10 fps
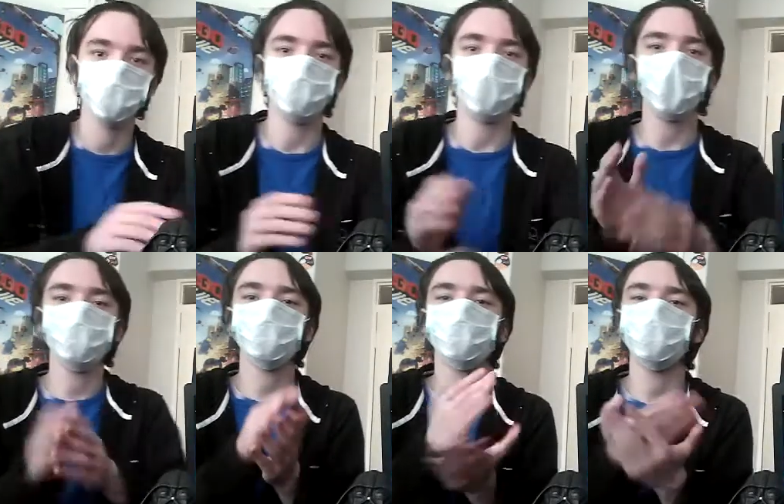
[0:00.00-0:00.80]
Did I
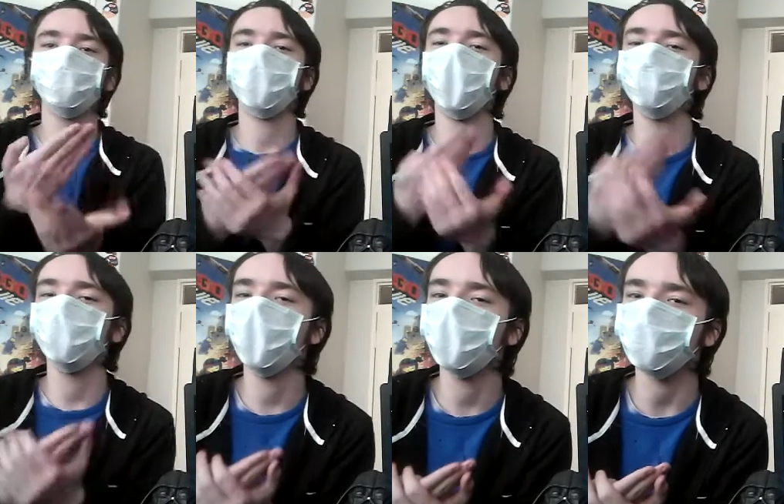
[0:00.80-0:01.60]
just see my
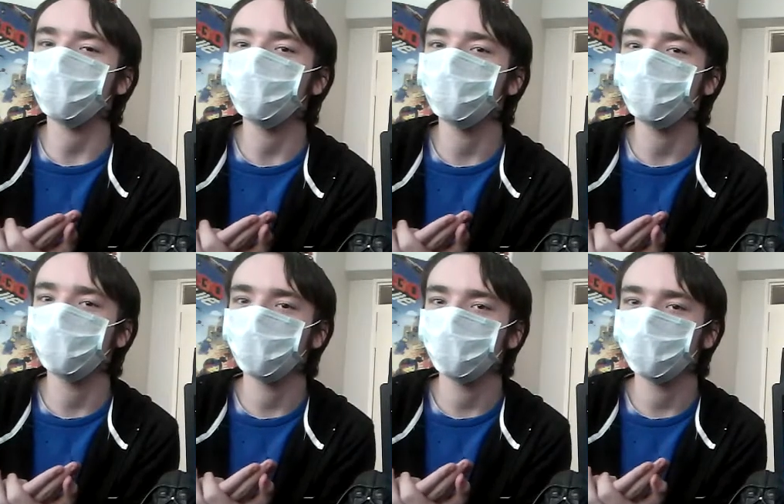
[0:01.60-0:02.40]
man
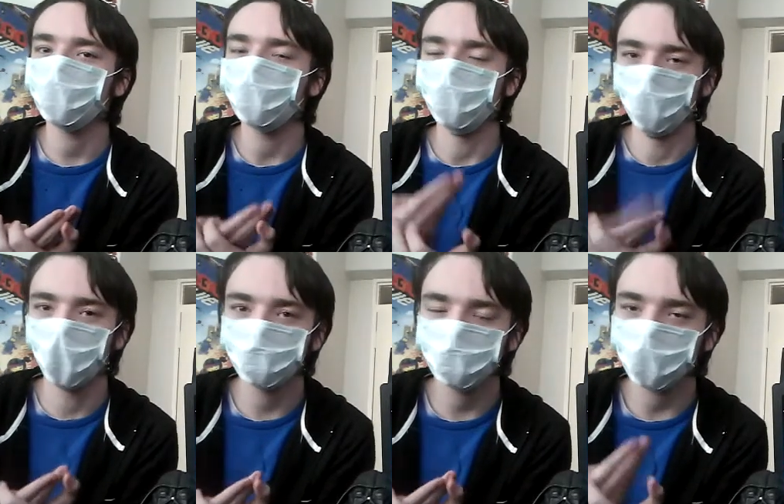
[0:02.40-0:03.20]

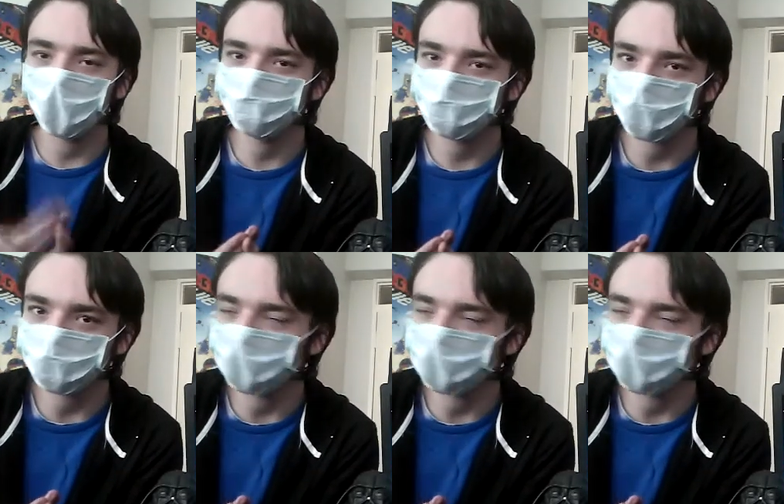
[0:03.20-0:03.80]
running upside